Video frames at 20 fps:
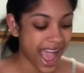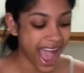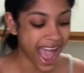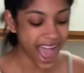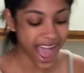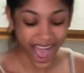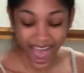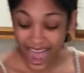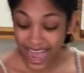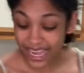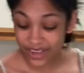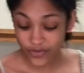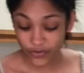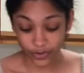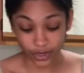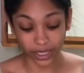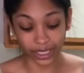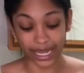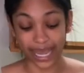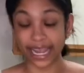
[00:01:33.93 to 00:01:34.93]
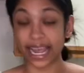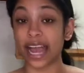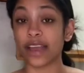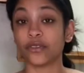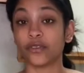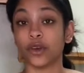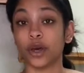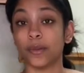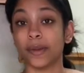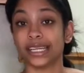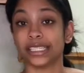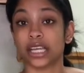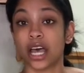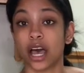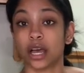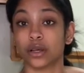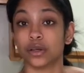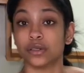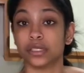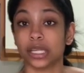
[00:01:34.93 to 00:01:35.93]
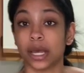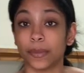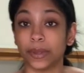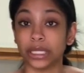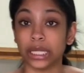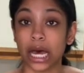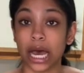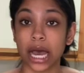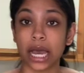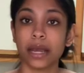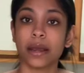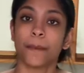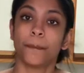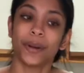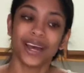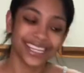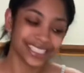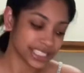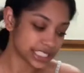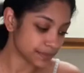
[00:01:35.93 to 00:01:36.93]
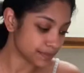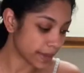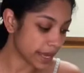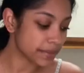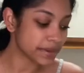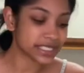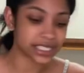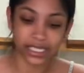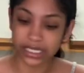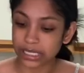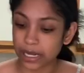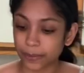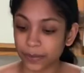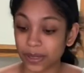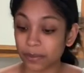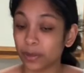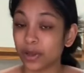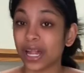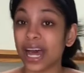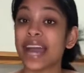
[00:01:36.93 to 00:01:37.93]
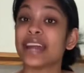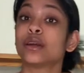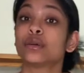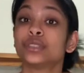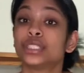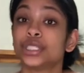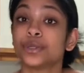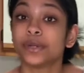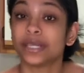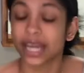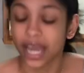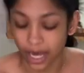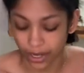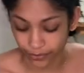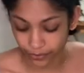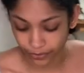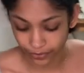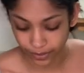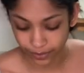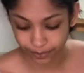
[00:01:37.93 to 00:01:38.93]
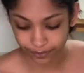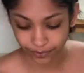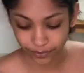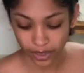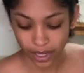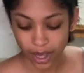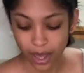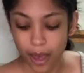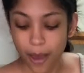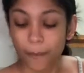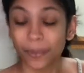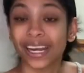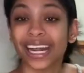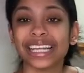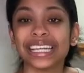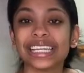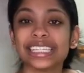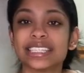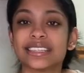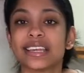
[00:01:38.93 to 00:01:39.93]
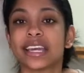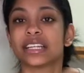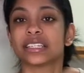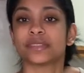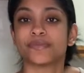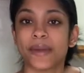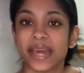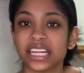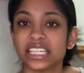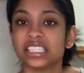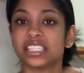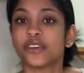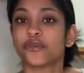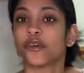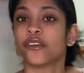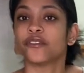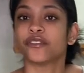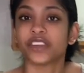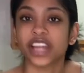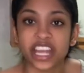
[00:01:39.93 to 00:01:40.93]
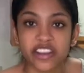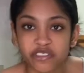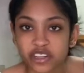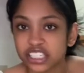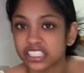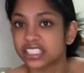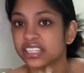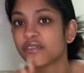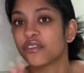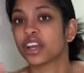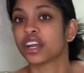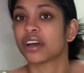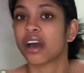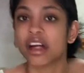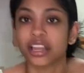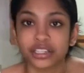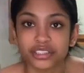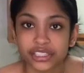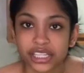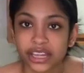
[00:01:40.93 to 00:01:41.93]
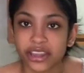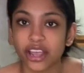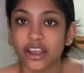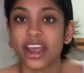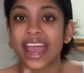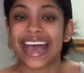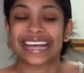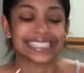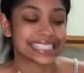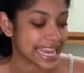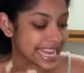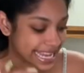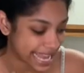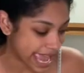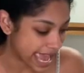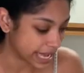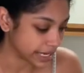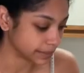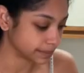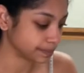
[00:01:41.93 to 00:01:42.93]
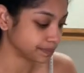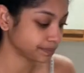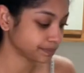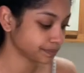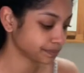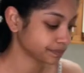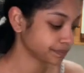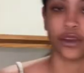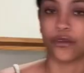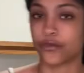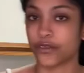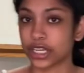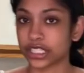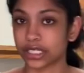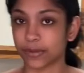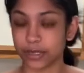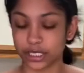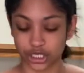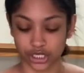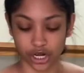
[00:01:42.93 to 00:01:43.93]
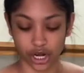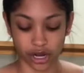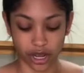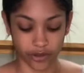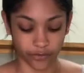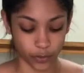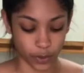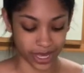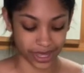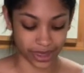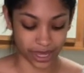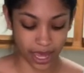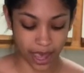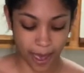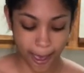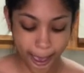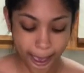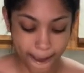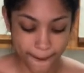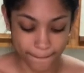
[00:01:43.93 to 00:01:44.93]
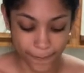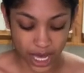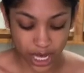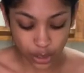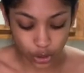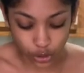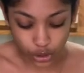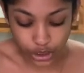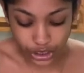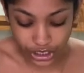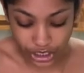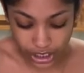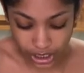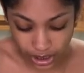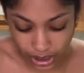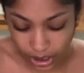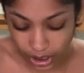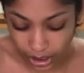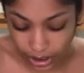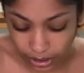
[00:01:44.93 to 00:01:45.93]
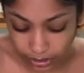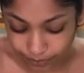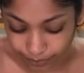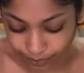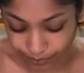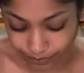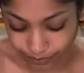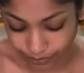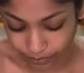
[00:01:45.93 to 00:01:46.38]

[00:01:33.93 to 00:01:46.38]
I feel like I fill my tacos up a lot, but maybe to some people I don't do enough. But I like to get as many different flavors, different colors in there as I can. So first I'm gonna start off with my onion.